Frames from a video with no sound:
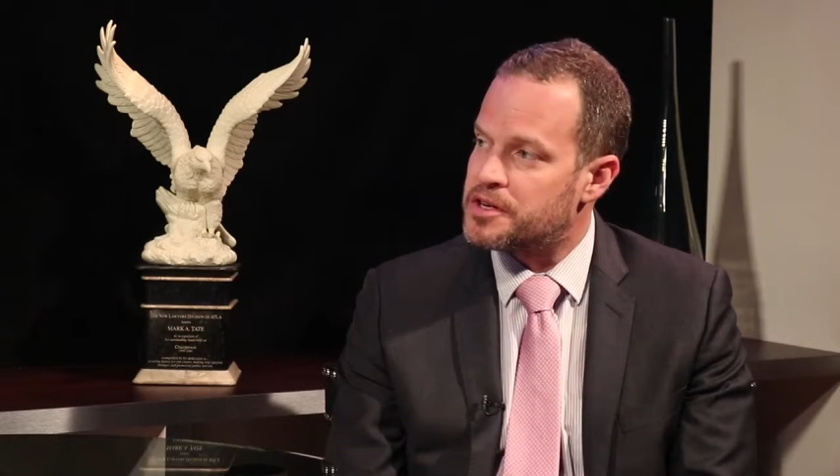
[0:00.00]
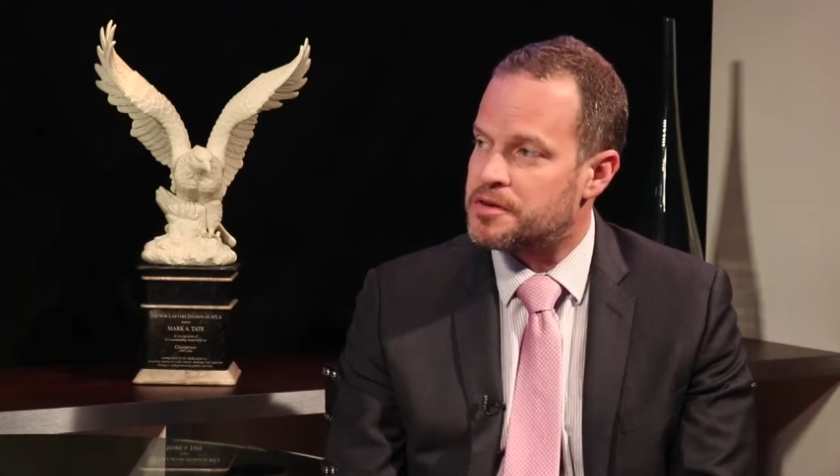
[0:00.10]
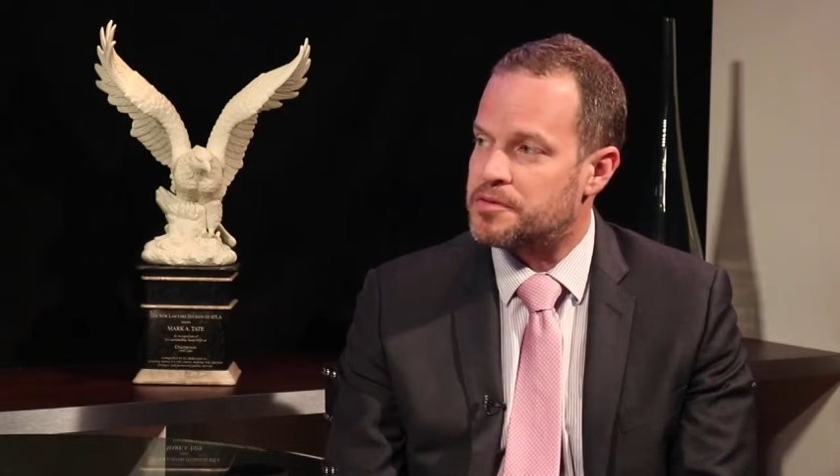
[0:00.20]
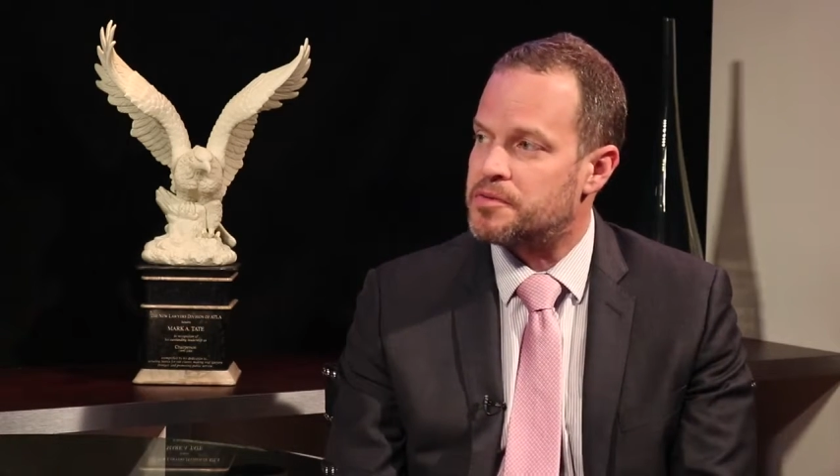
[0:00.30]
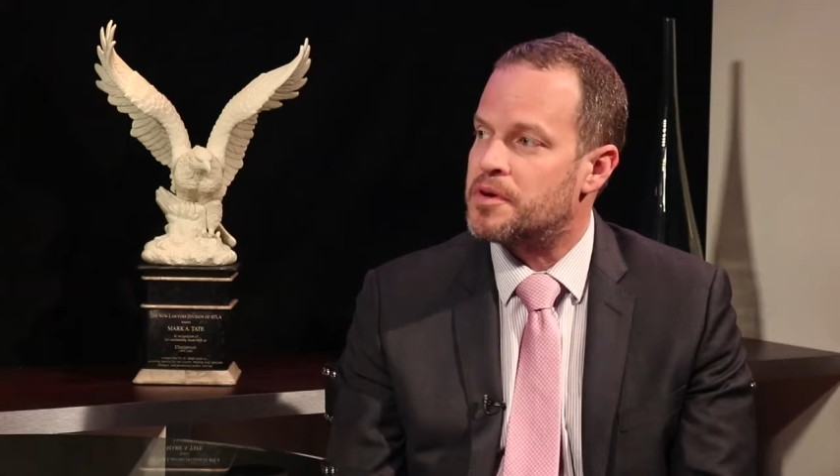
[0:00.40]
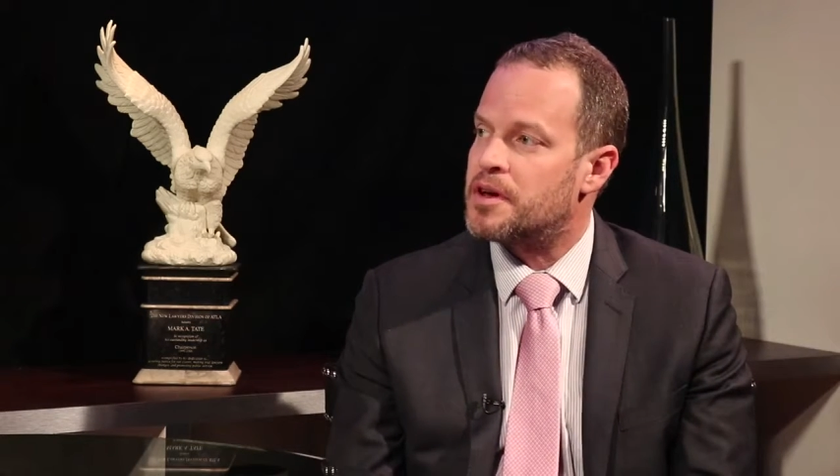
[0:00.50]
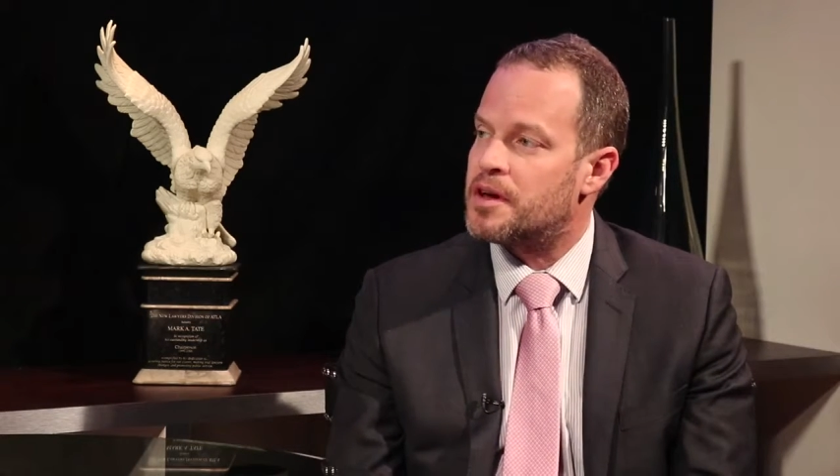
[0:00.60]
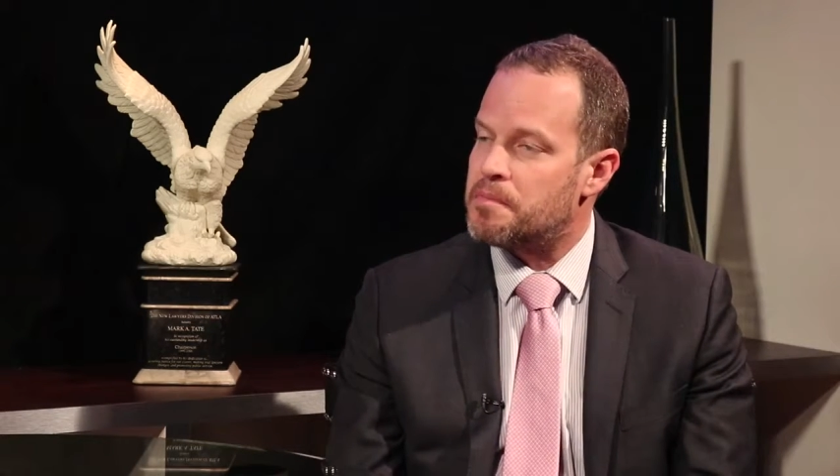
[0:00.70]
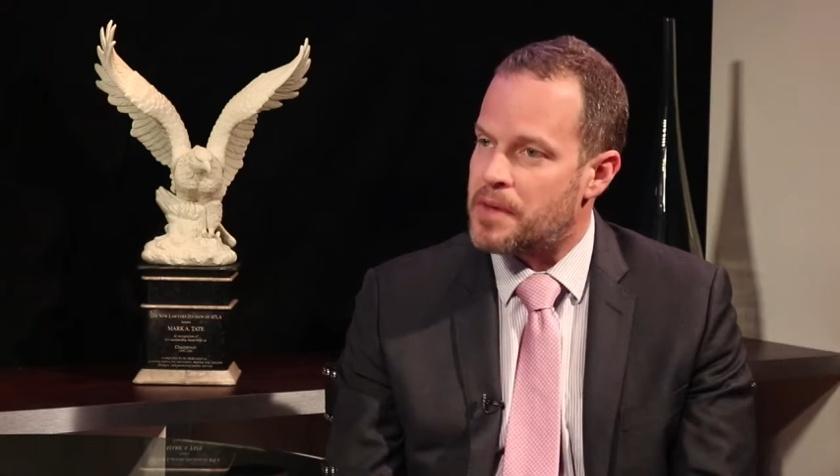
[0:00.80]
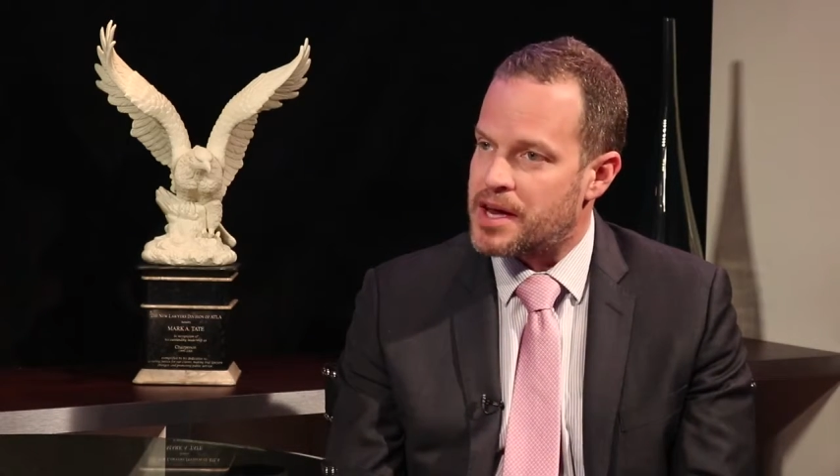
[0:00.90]
to
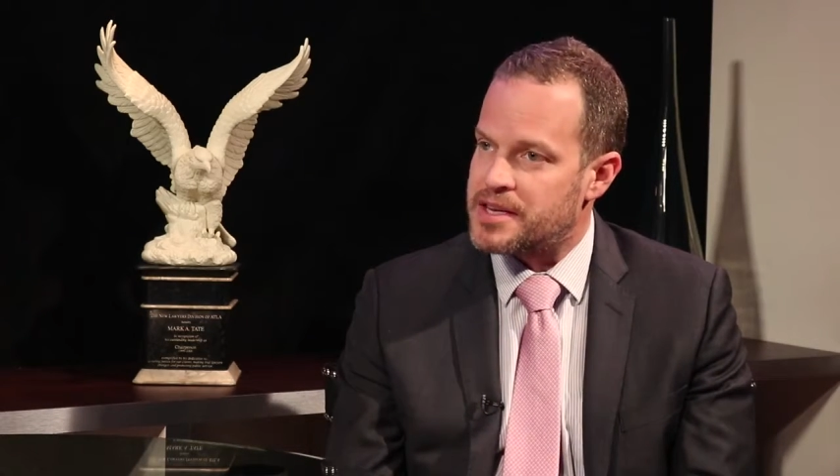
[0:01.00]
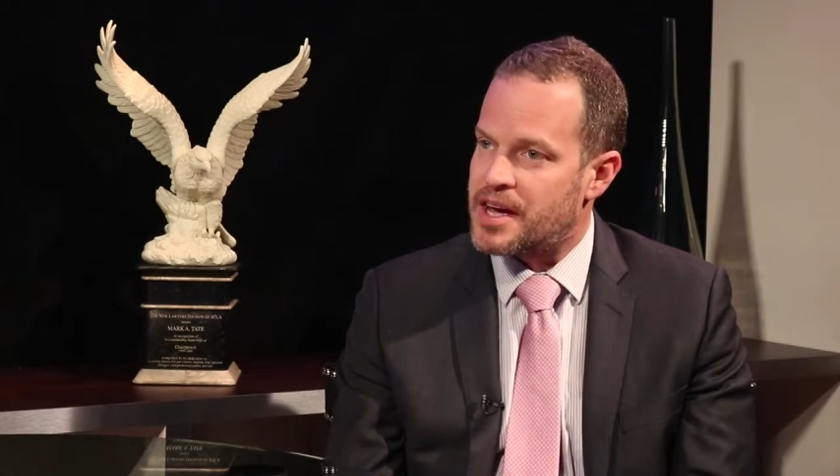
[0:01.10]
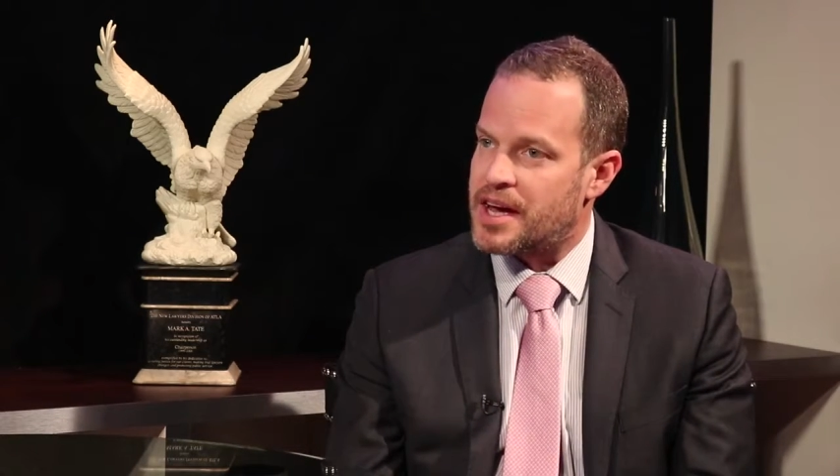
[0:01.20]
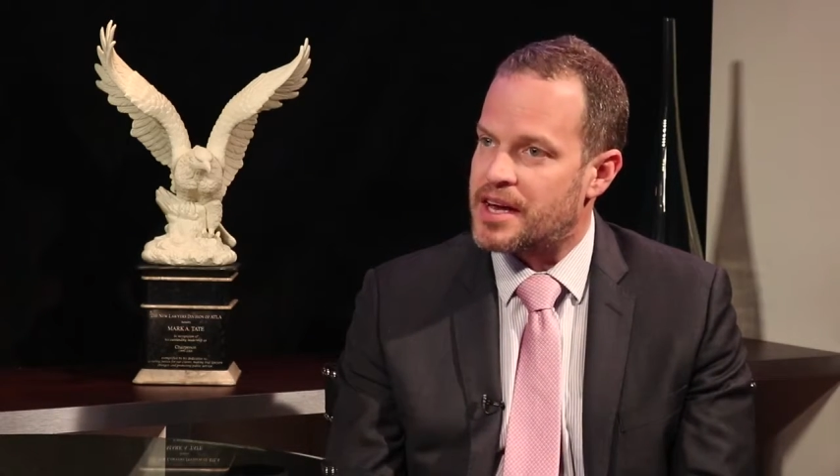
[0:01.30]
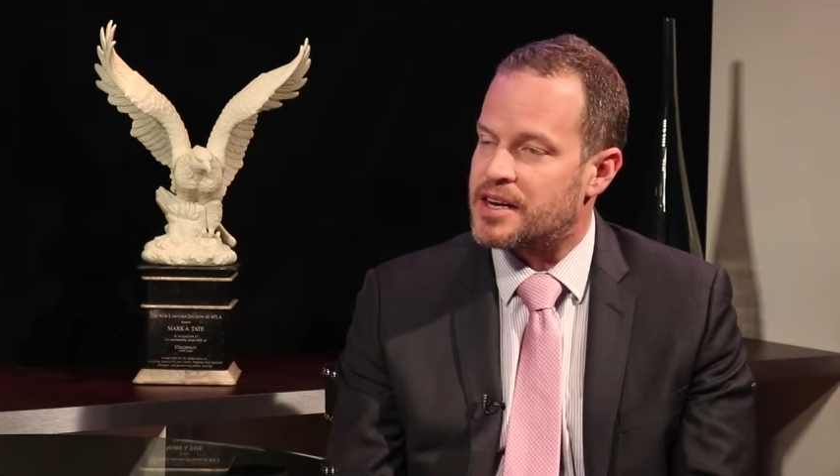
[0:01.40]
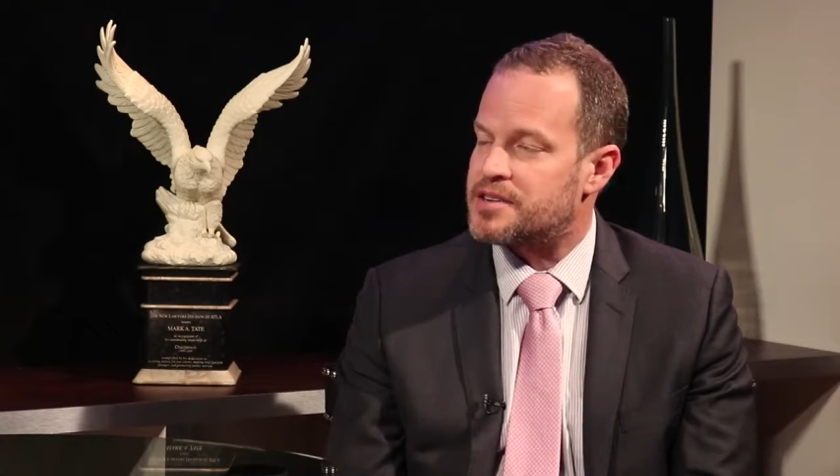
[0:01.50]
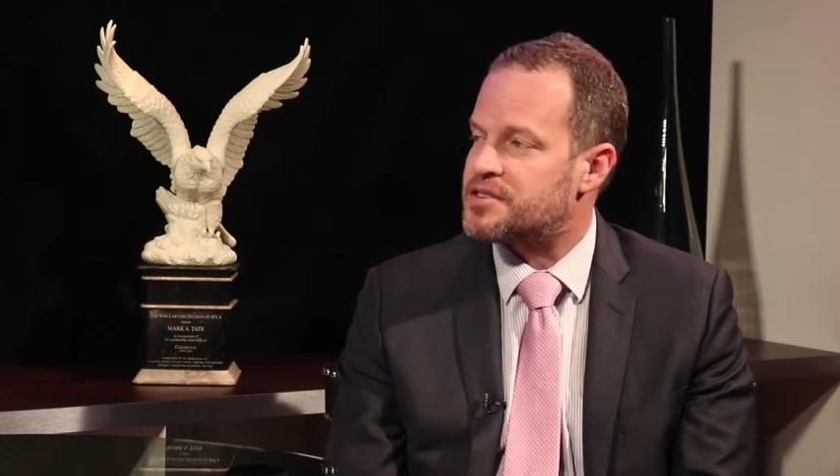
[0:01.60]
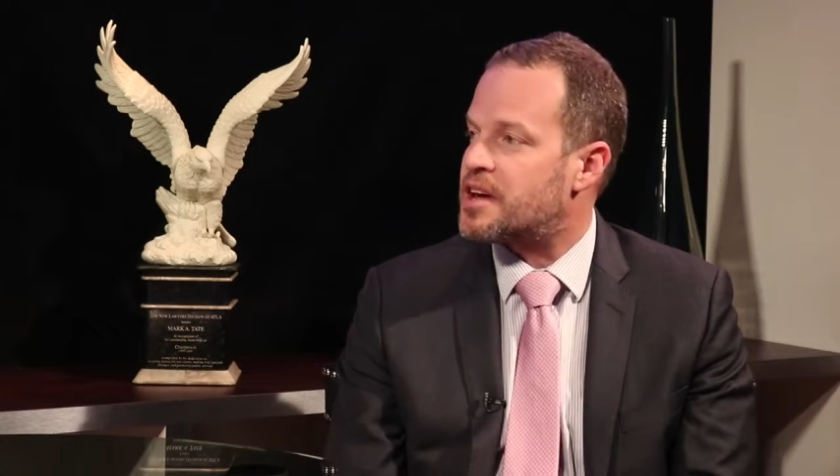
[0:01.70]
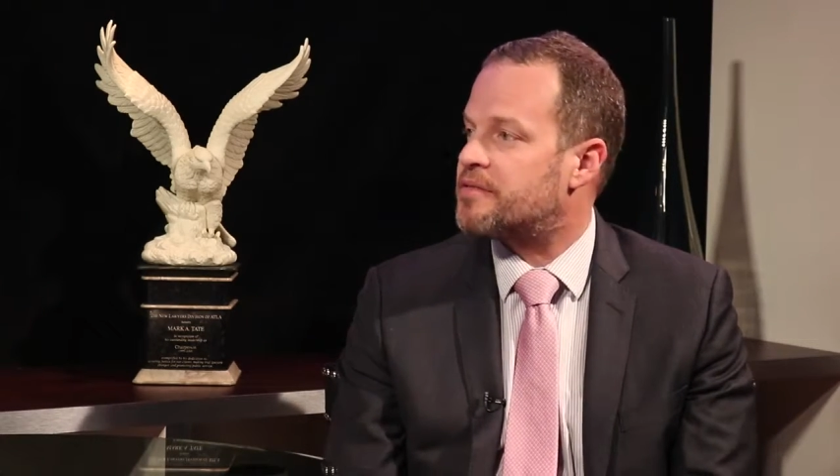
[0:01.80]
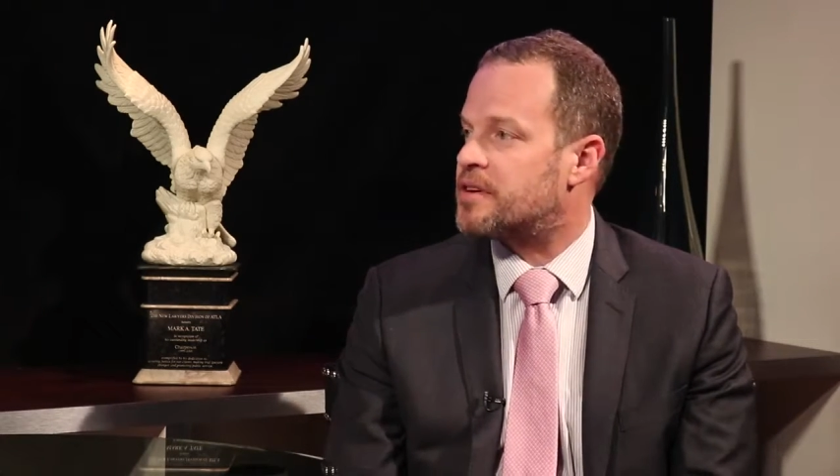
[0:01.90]
maintain in a safe